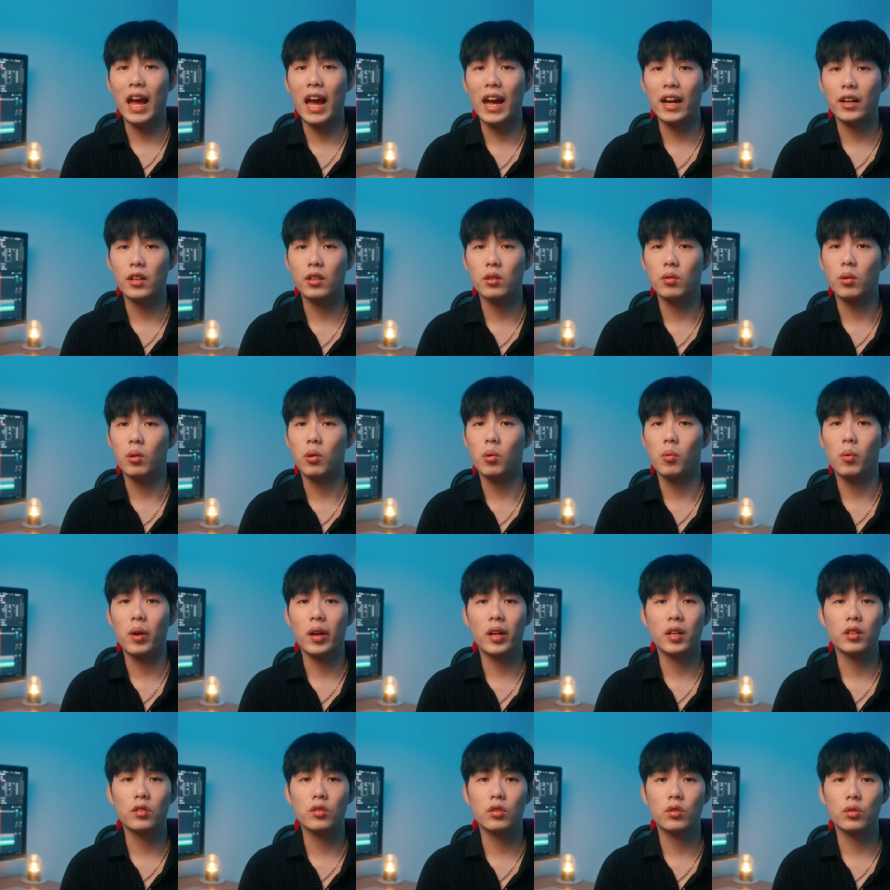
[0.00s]
accurate
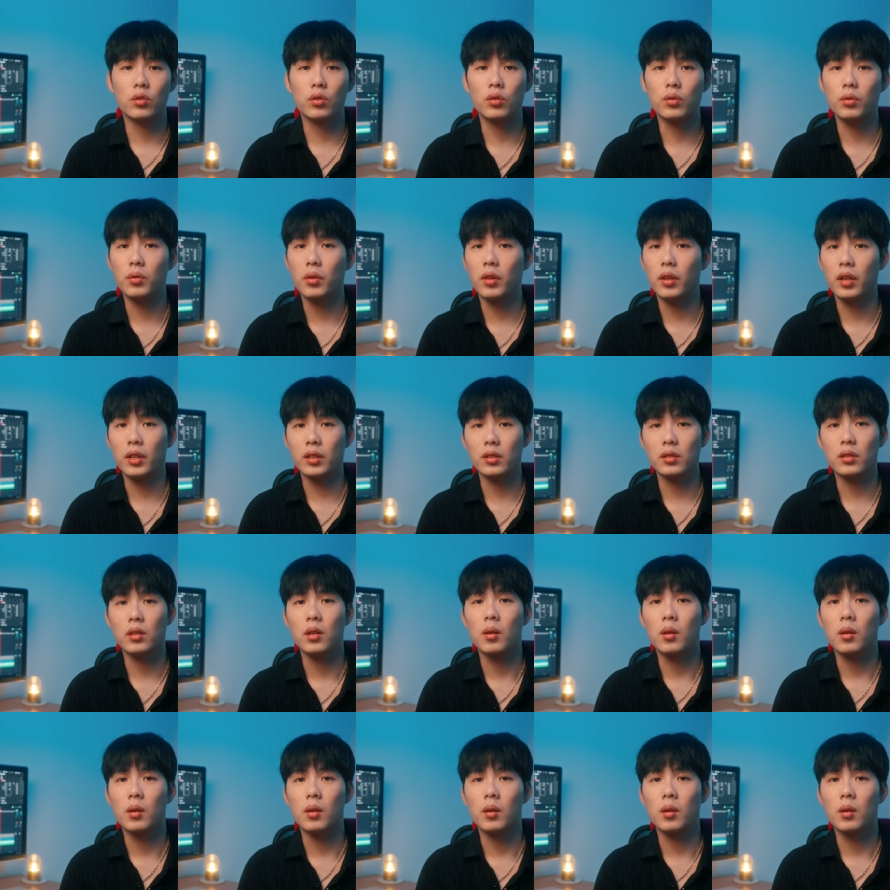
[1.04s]
way to do things,